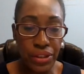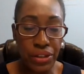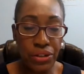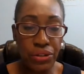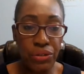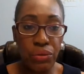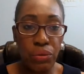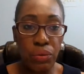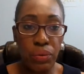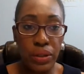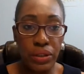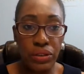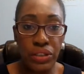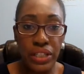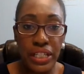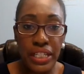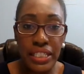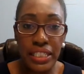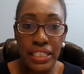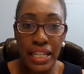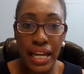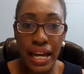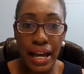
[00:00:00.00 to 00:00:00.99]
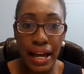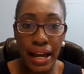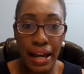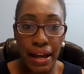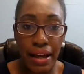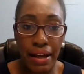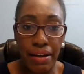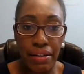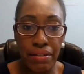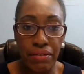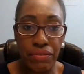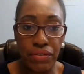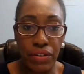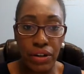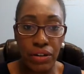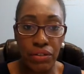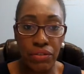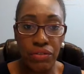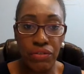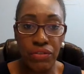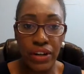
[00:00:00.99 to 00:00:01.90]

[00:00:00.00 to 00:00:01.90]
You will need to have a